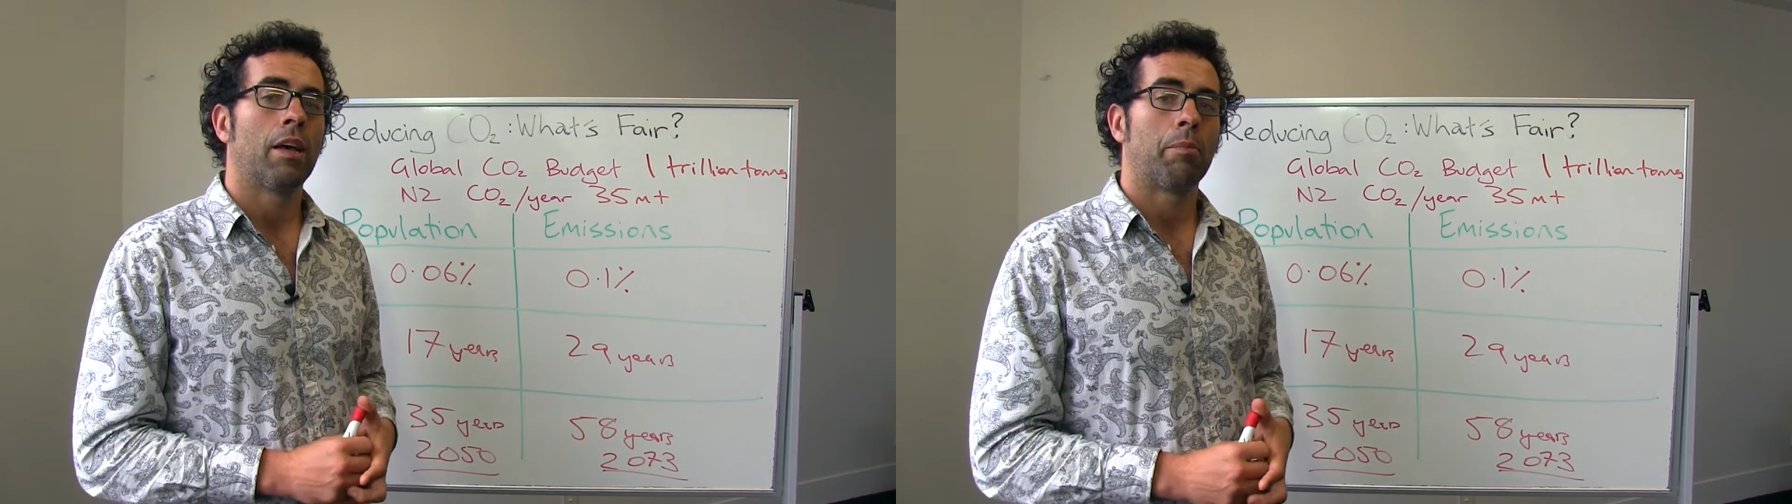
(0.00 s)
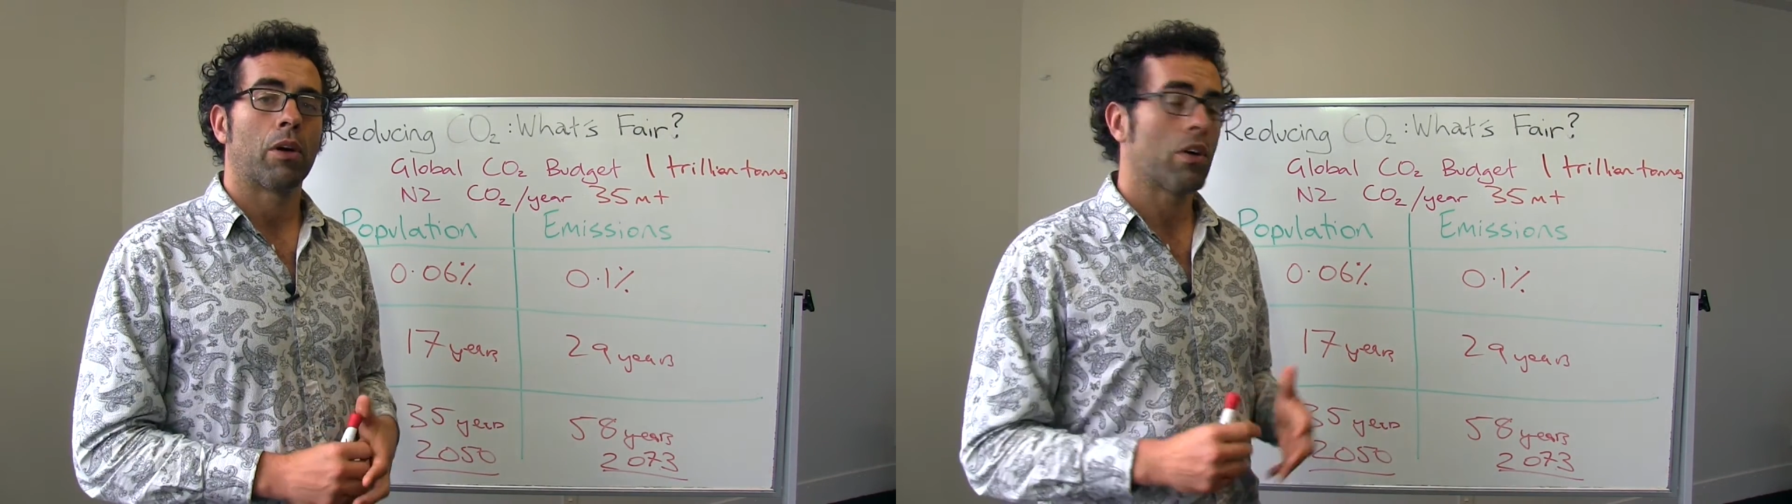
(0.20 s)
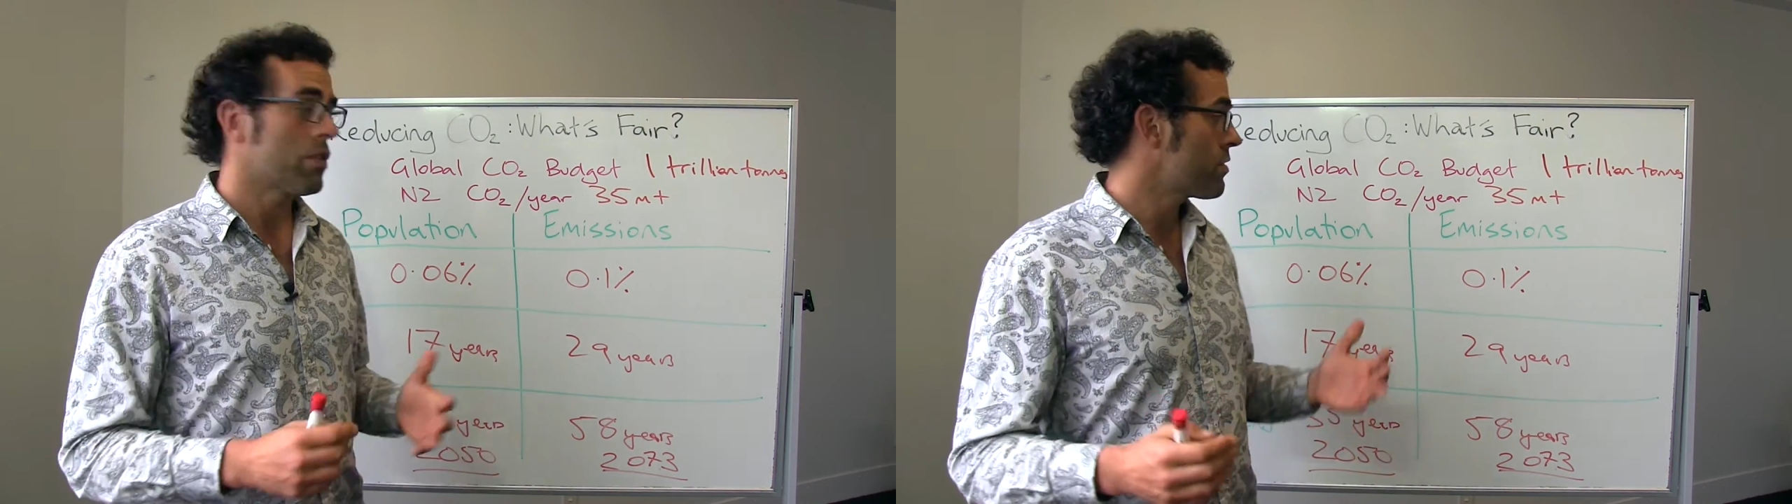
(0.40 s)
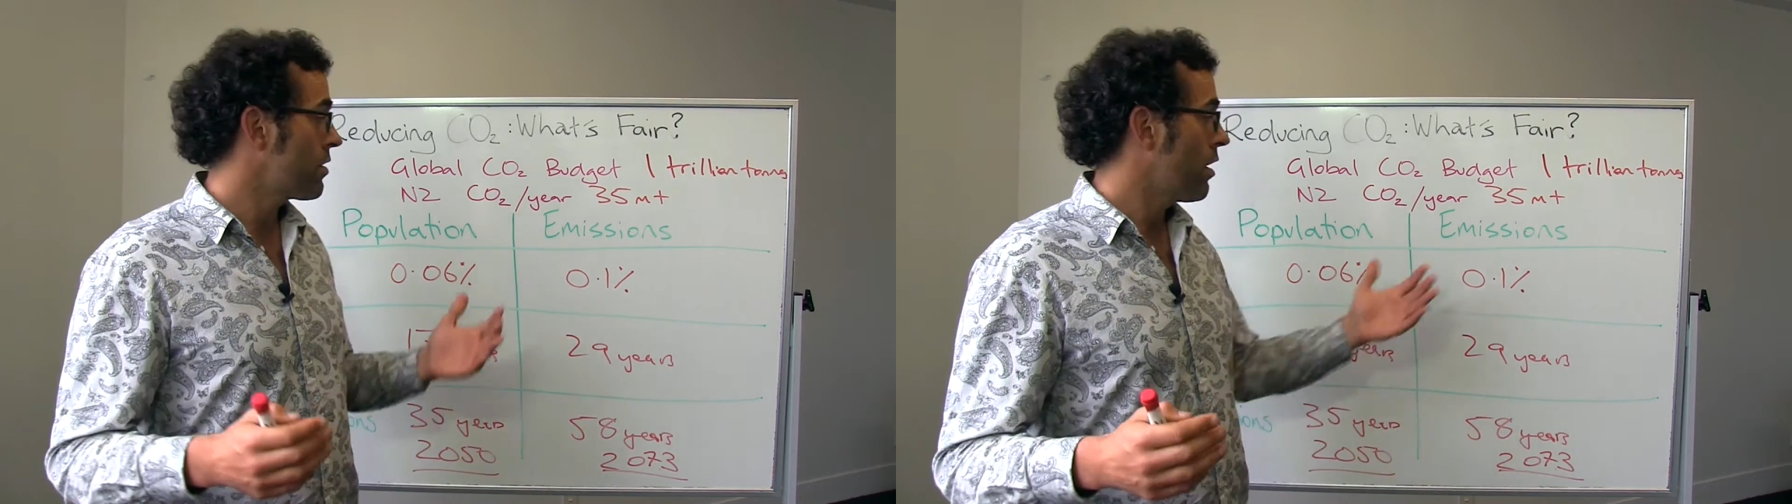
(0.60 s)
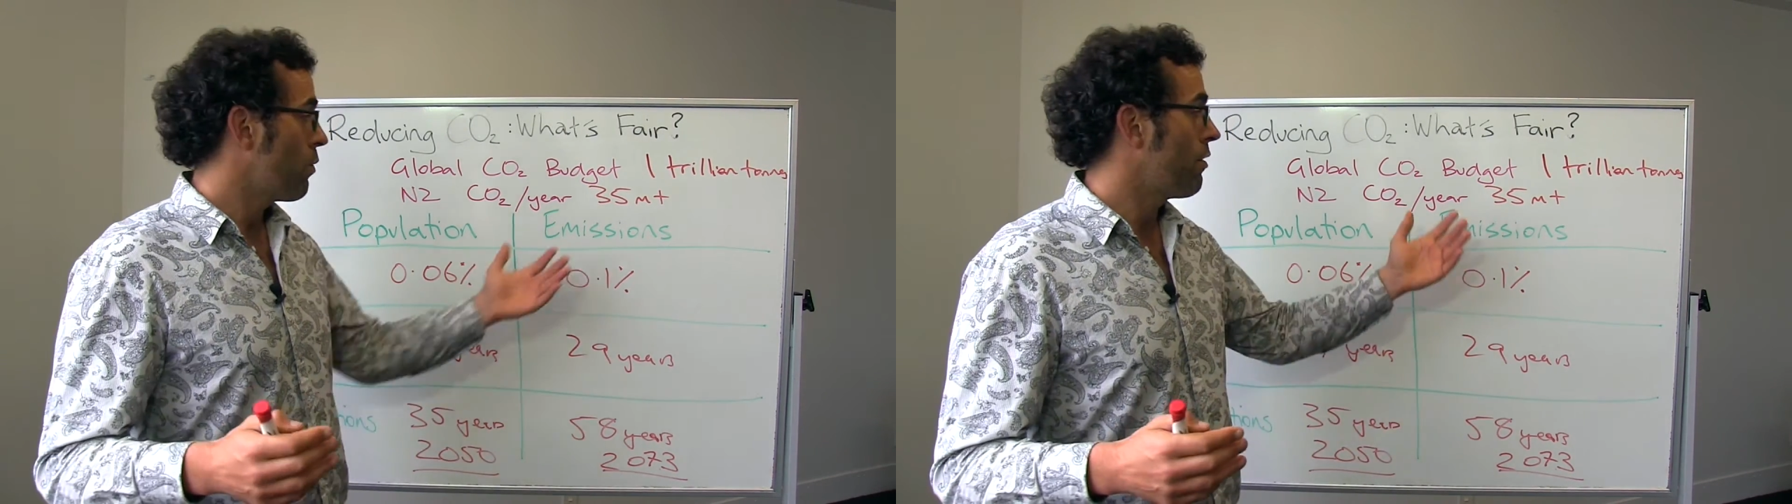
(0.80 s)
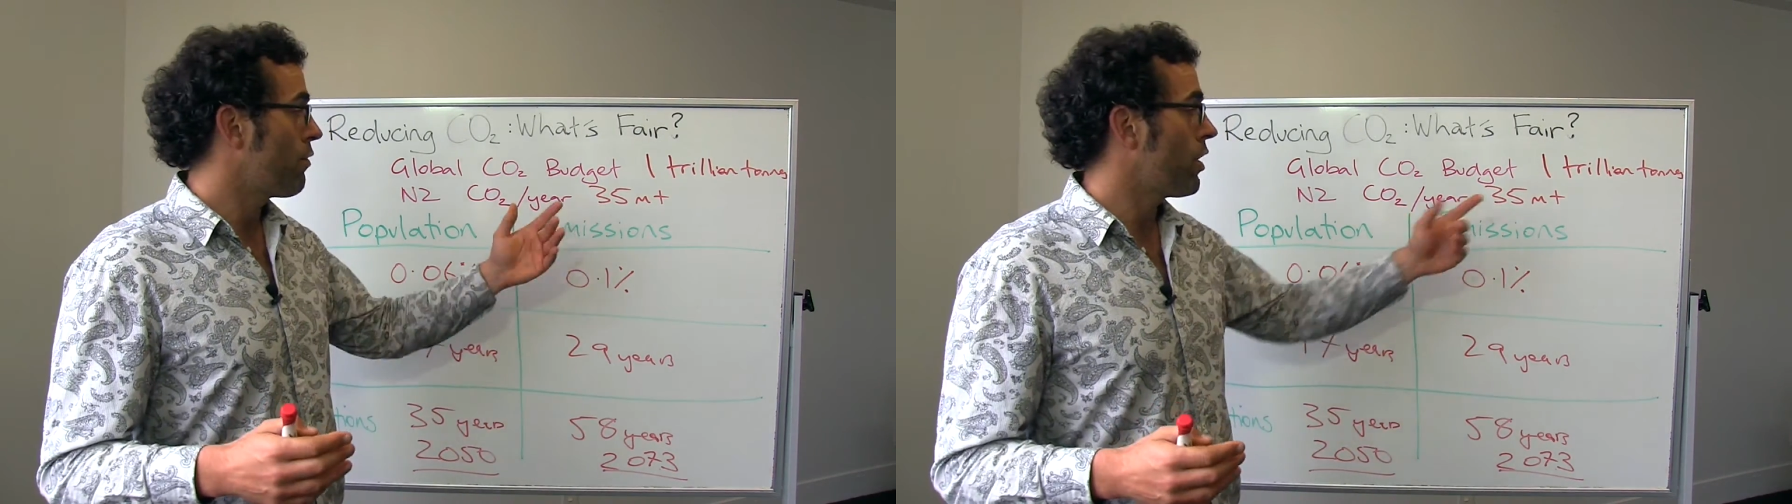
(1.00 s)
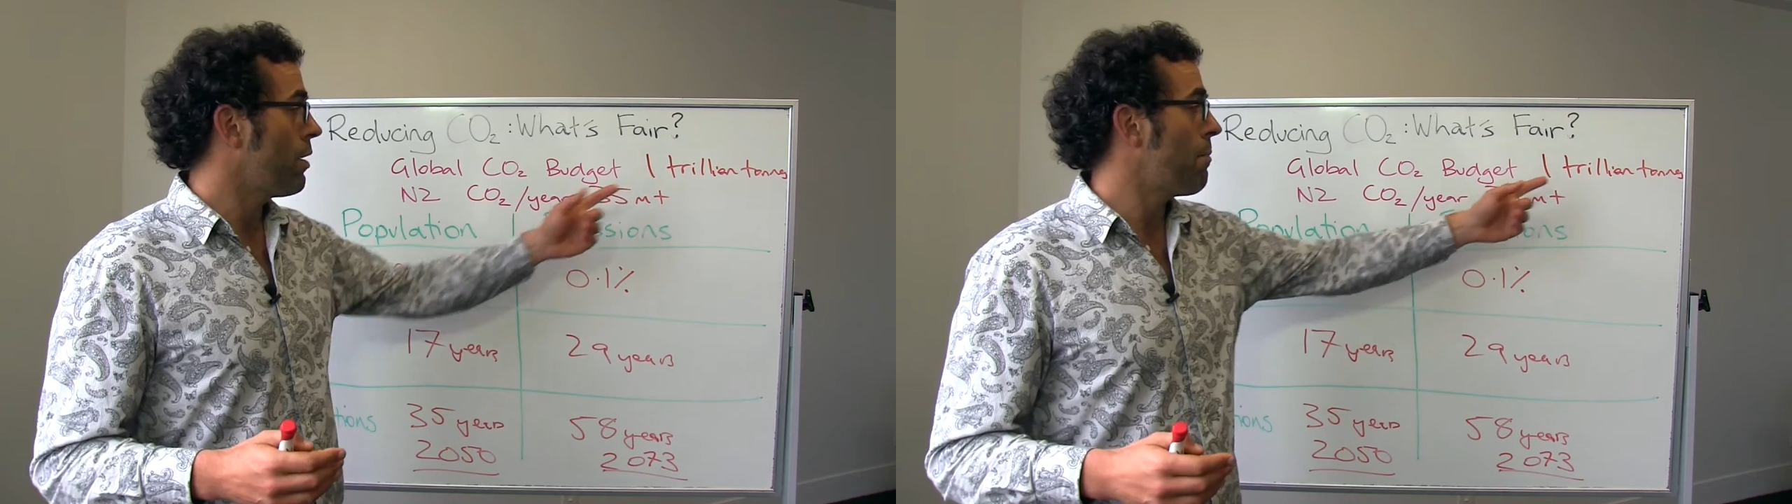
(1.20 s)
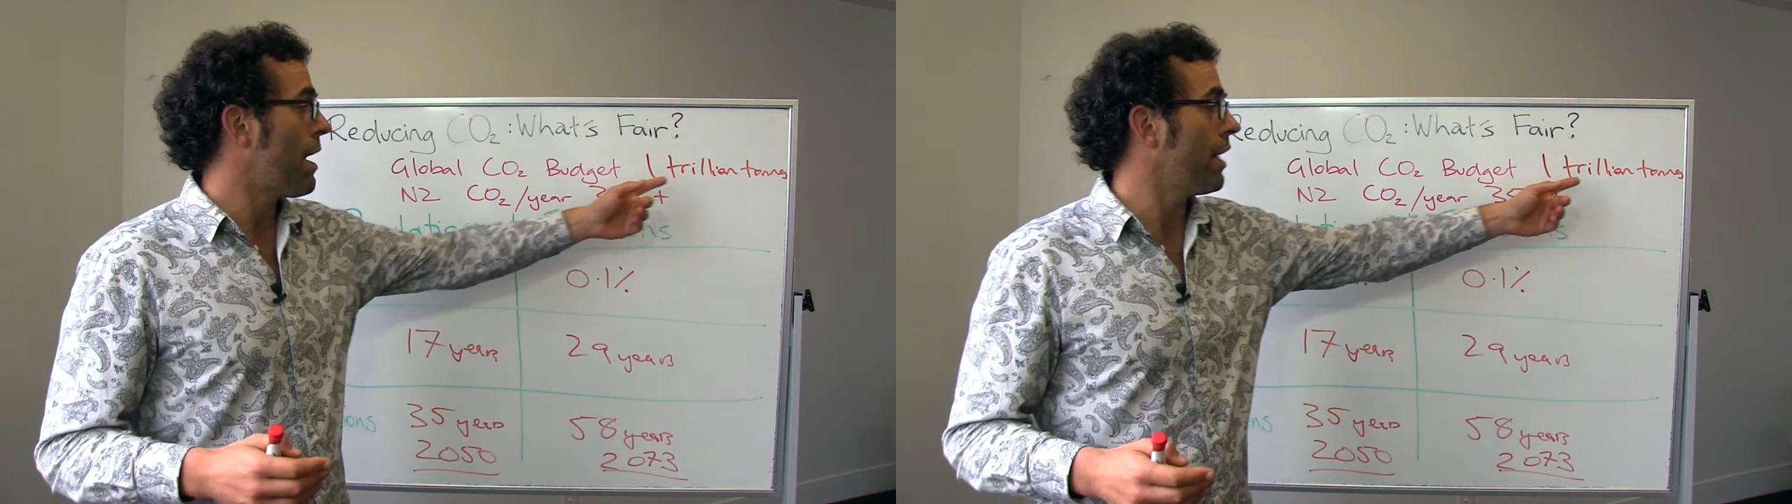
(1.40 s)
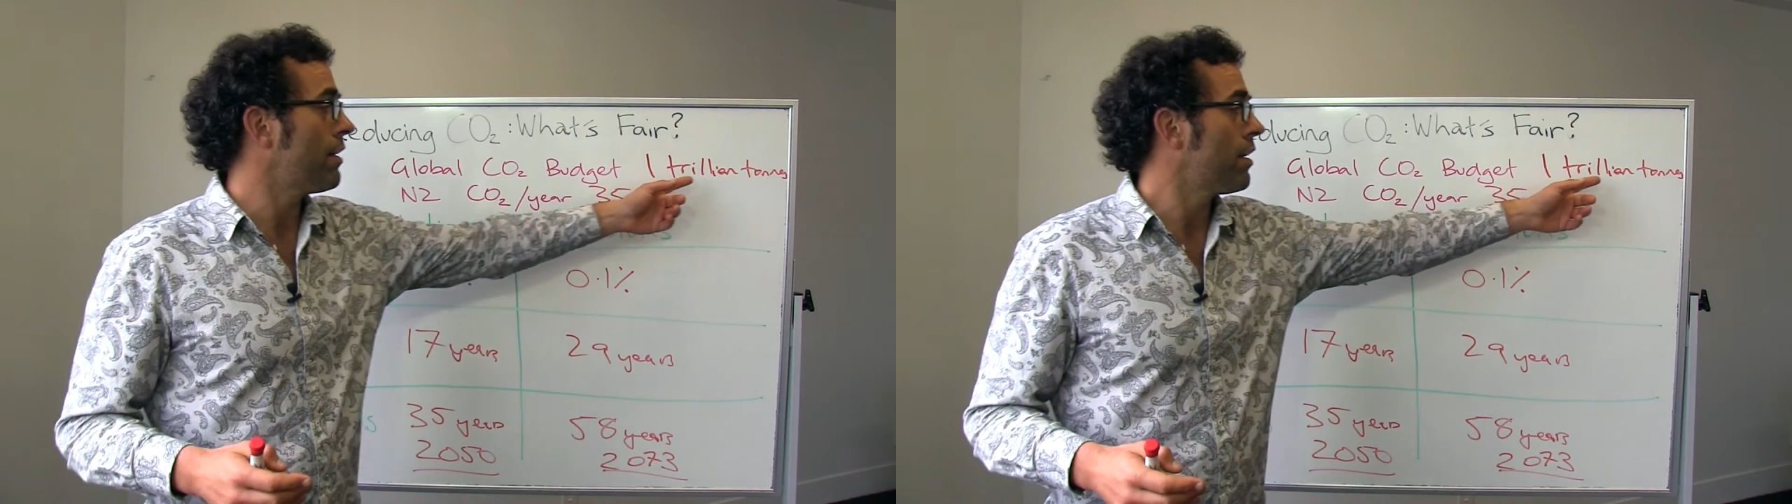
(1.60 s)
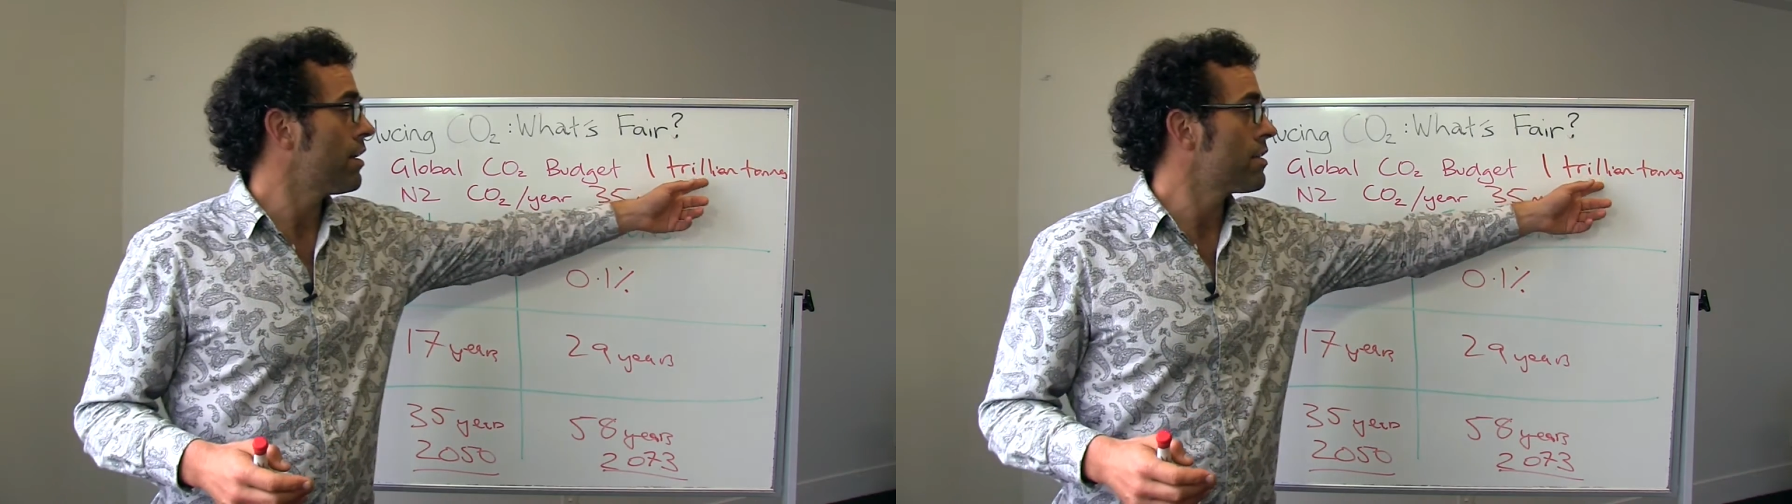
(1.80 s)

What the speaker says: because we've already made